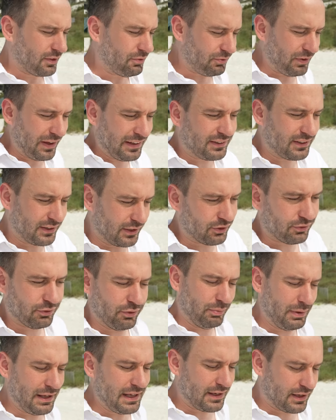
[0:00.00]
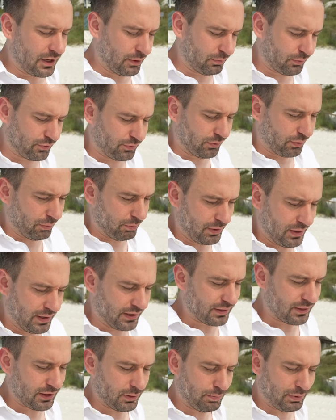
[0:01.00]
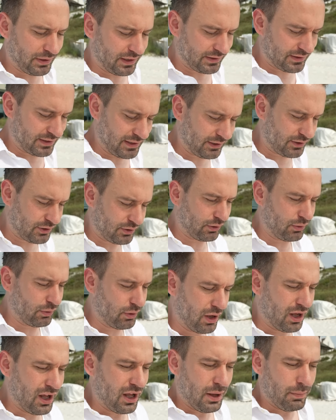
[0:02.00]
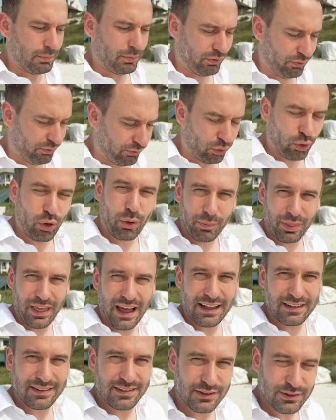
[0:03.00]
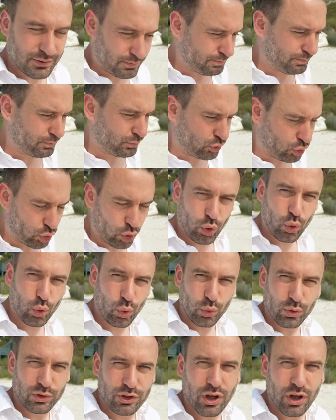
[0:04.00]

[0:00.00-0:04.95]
The fanciness for me comes from the ability to perform that tool